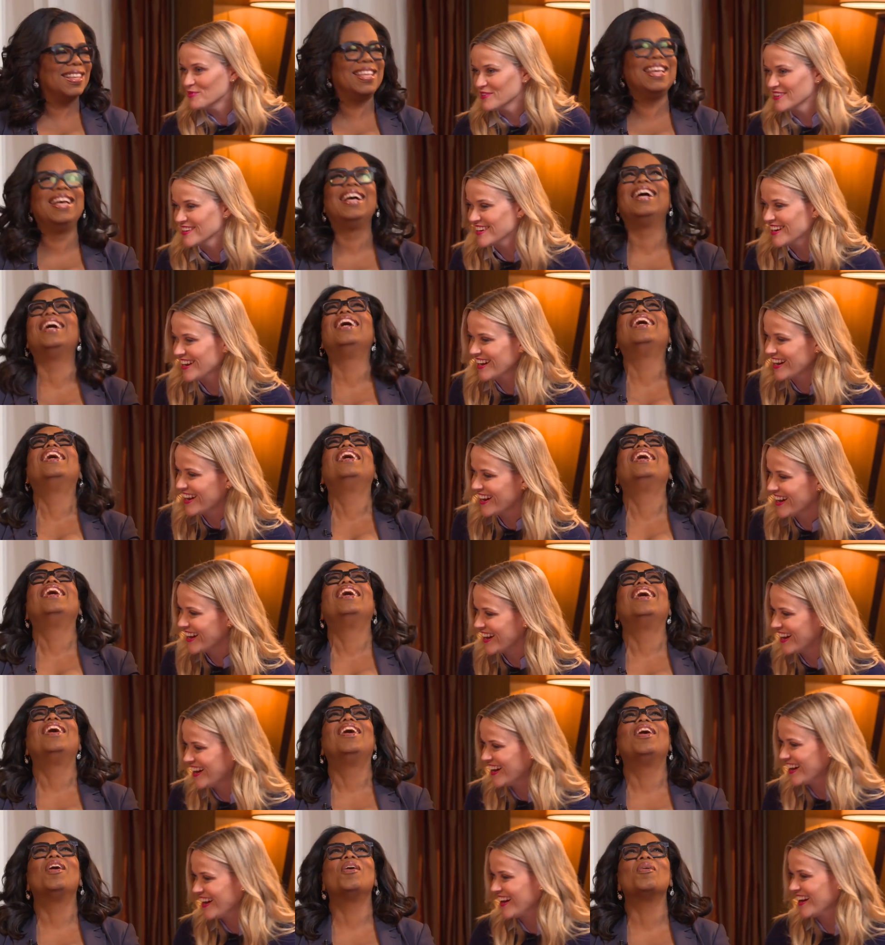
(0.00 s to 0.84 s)

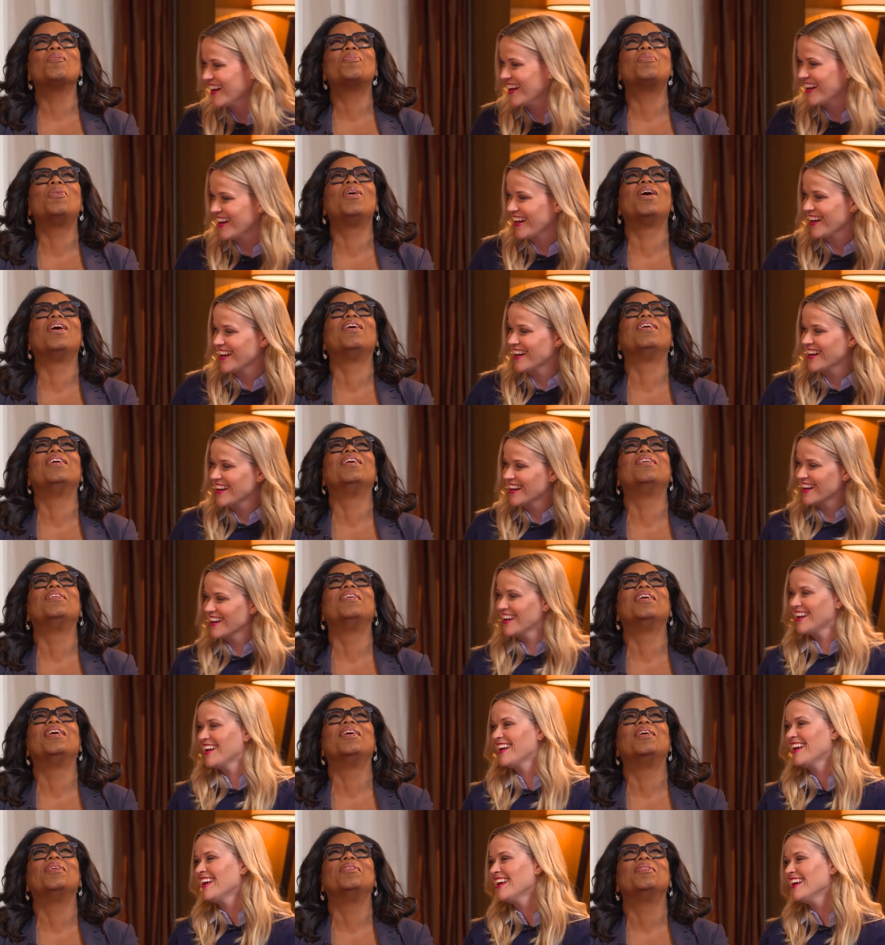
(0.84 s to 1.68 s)
Speaker 1: Oprah on a
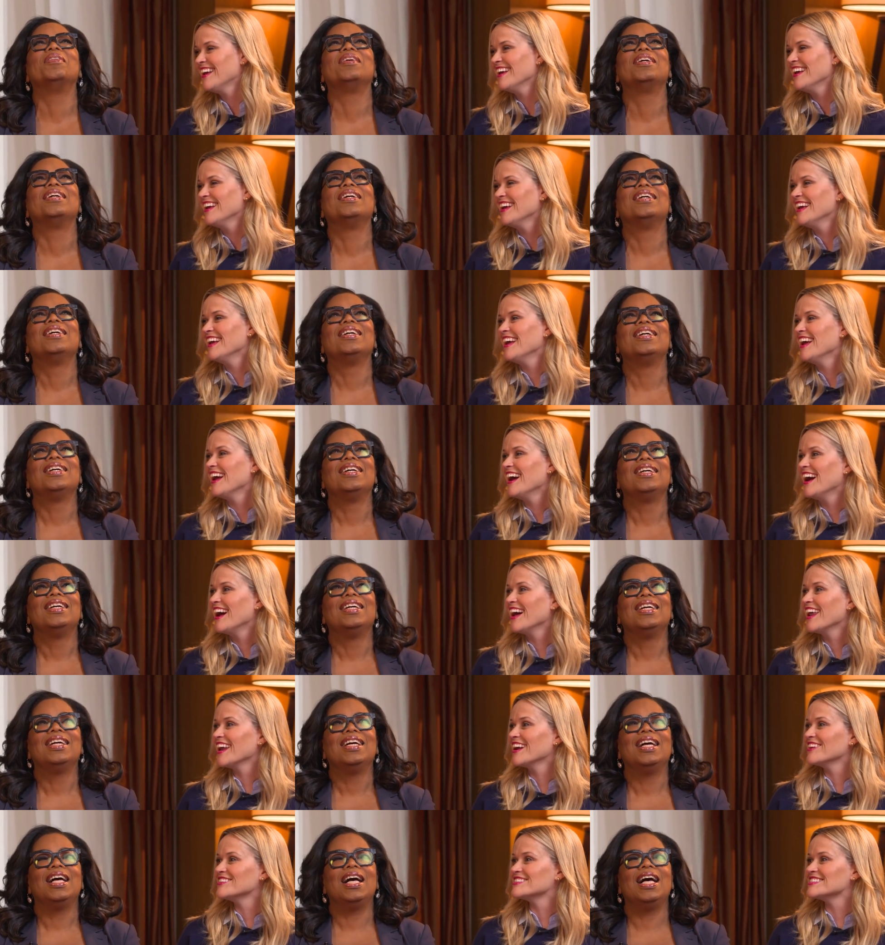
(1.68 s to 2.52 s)
rope. And
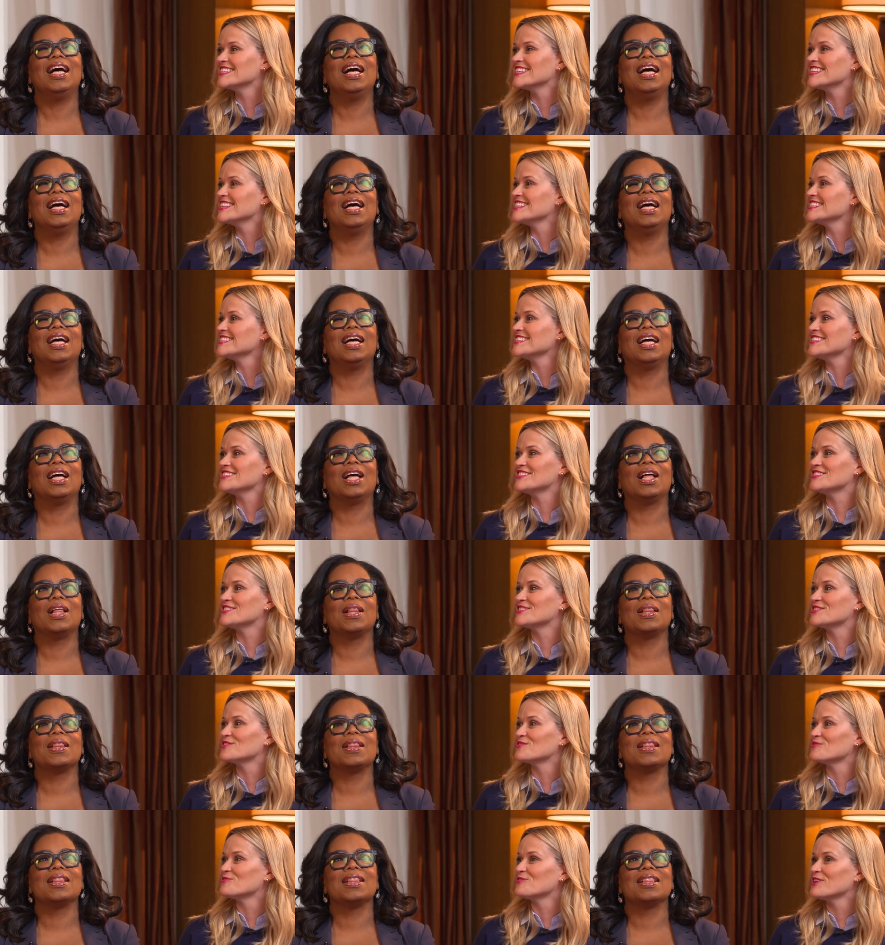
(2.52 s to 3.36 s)
Speaker 2: I was like, uh, "This is
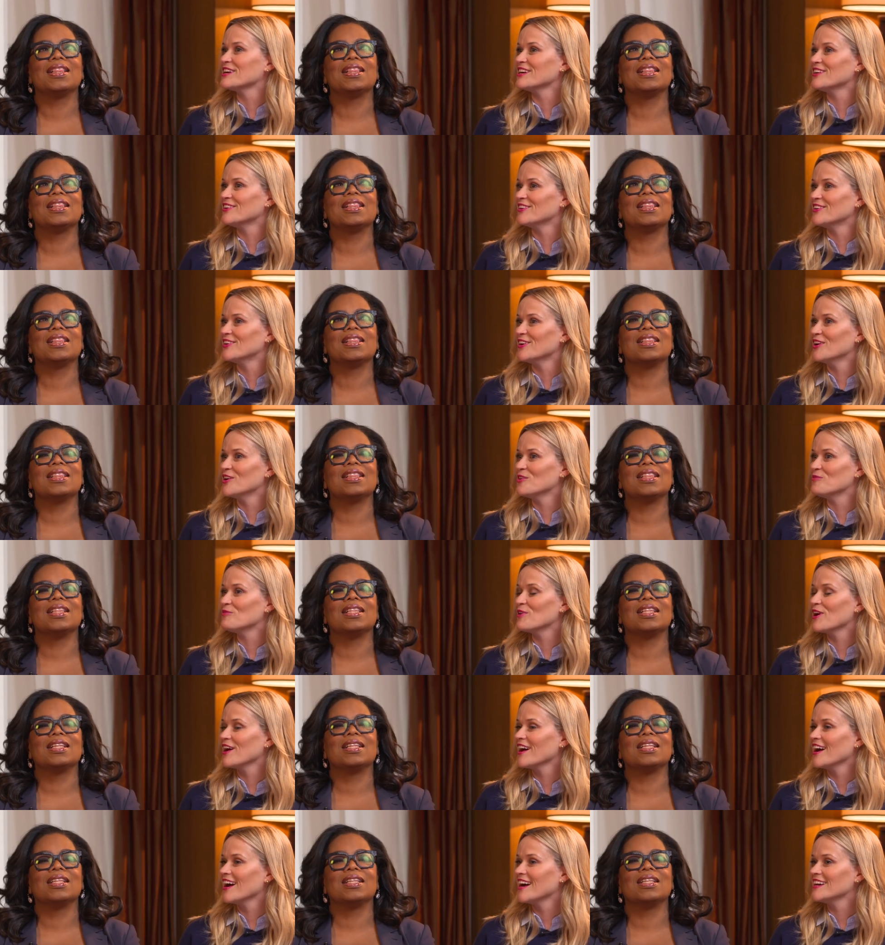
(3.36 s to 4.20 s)
surreal,
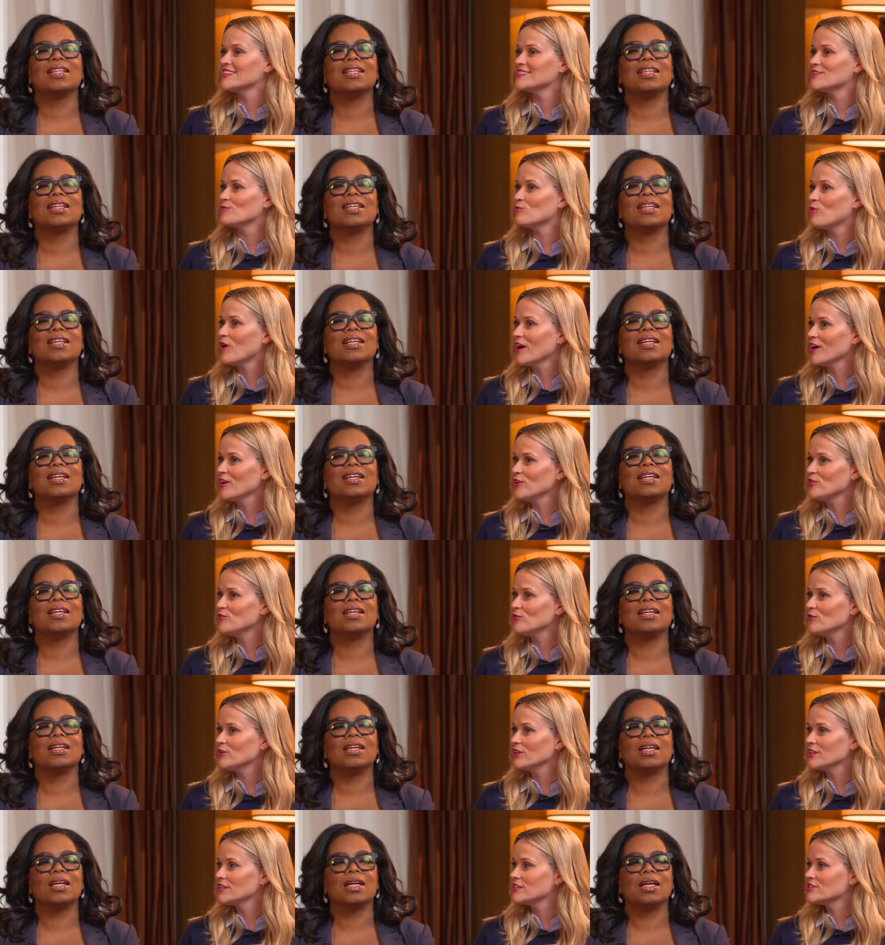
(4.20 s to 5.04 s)
Oprah." I said, "Why are you
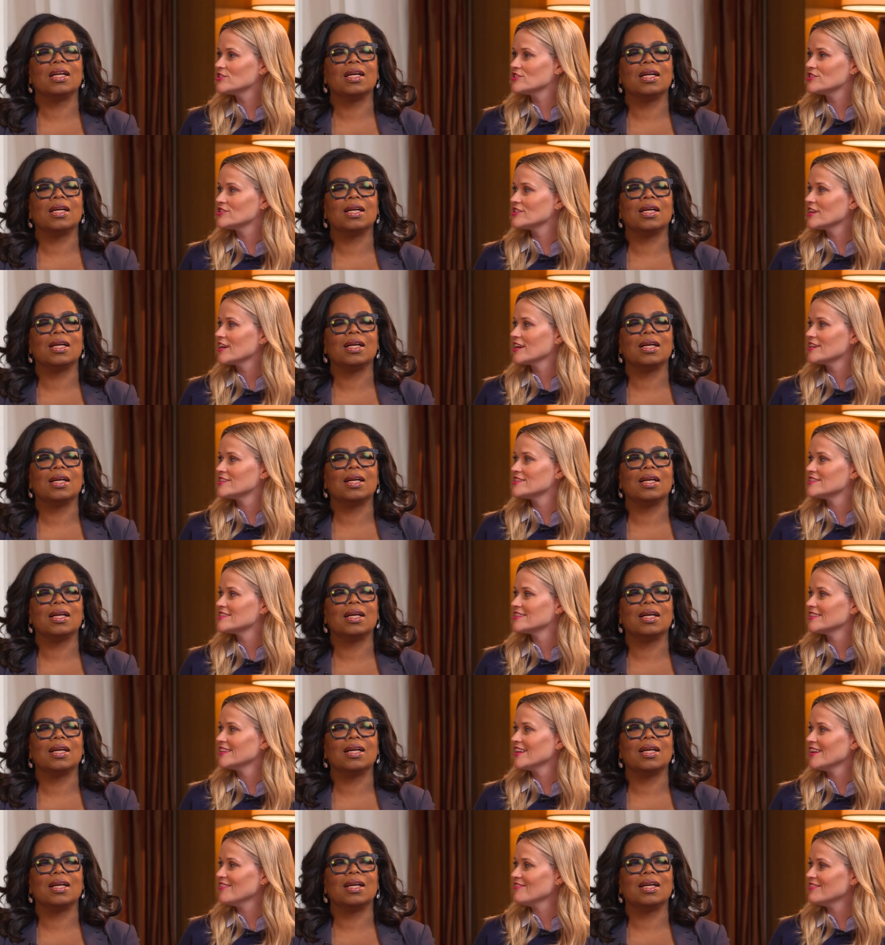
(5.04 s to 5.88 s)
doing this?" She said, "I just
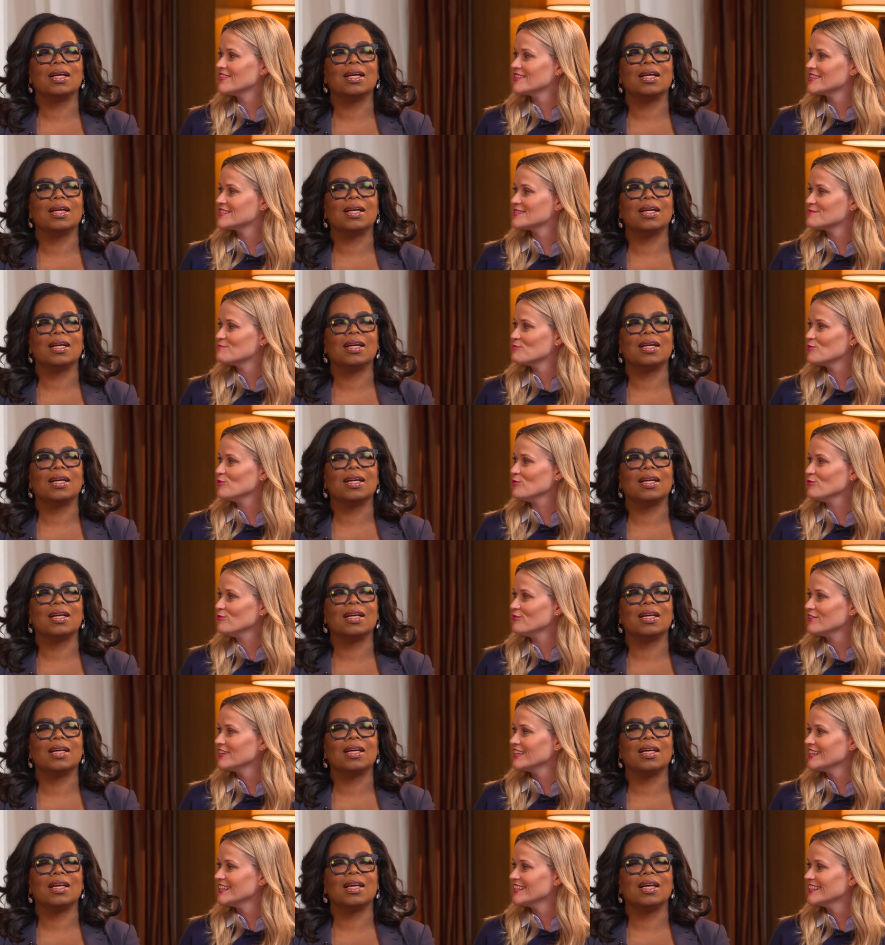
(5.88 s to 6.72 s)
love this
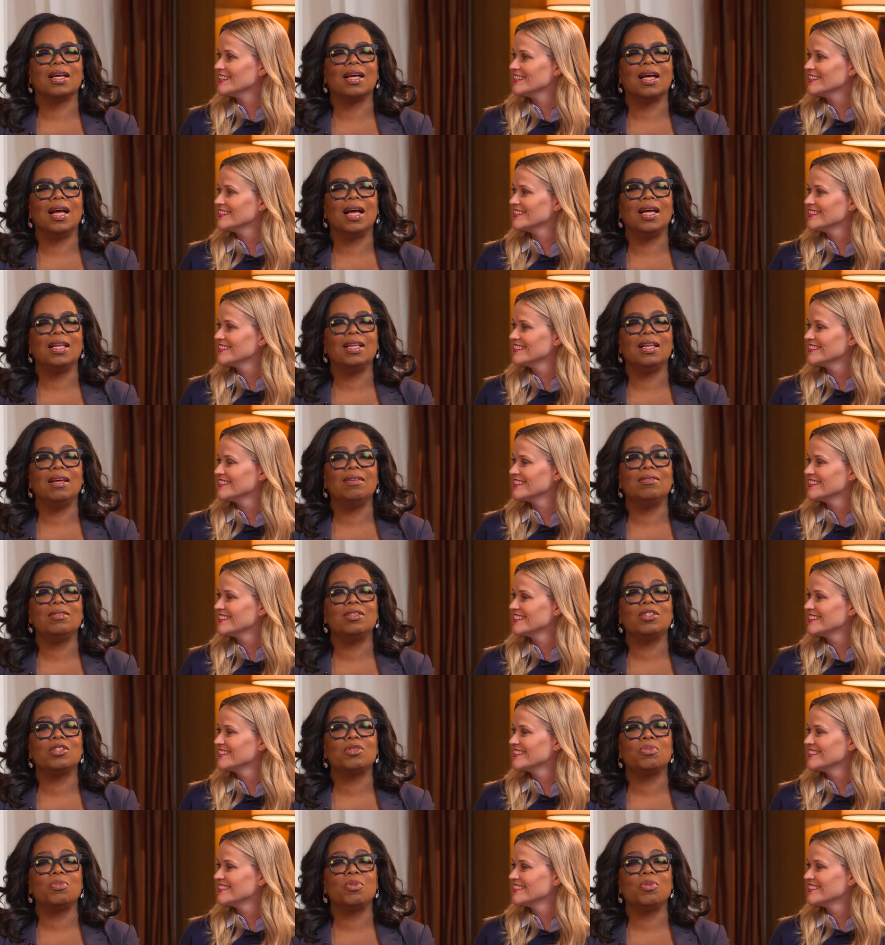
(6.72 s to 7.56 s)
movie."
Speaker 1: I love this